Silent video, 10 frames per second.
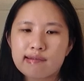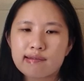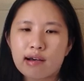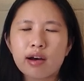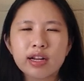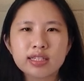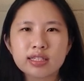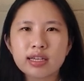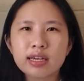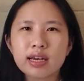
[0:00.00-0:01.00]

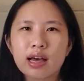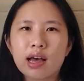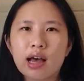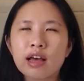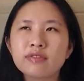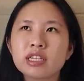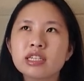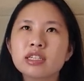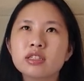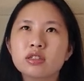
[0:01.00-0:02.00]
honestly, I've
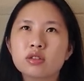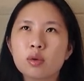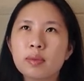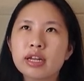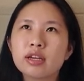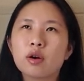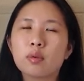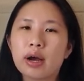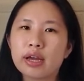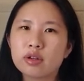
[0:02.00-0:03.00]
taken so many
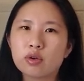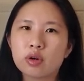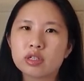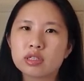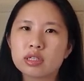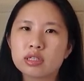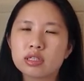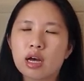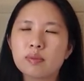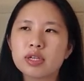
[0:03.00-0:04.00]
Hawaiian courses,
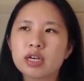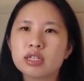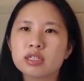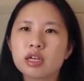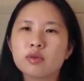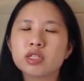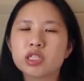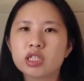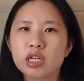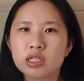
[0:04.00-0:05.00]
not because it was
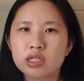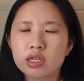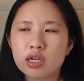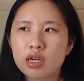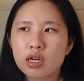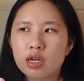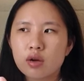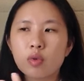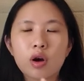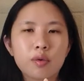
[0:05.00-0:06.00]
just,
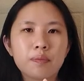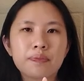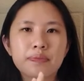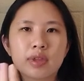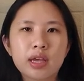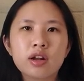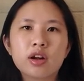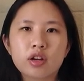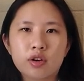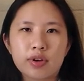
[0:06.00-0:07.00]
well, in our
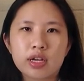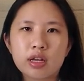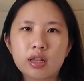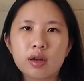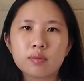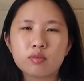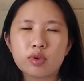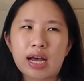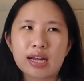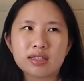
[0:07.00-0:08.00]
curriculum, we
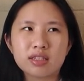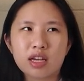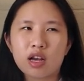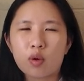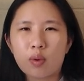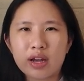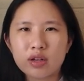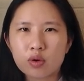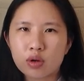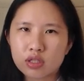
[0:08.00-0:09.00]
had to take Hawaiian
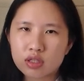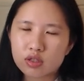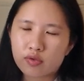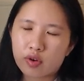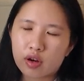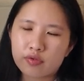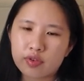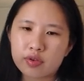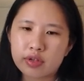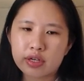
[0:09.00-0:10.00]
courses for a
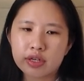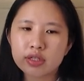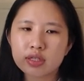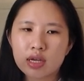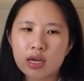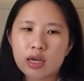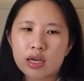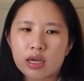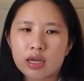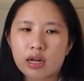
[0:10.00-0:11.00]
few years,
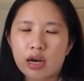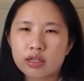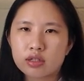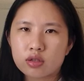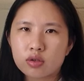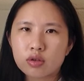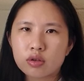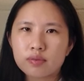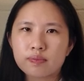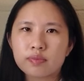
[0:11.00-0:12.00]
in high
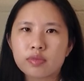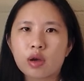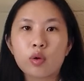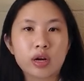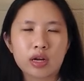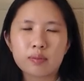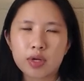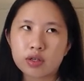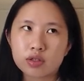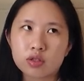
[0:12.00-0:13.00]
school or in
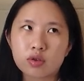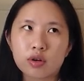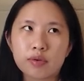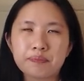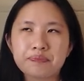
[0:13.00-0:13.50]
middle school.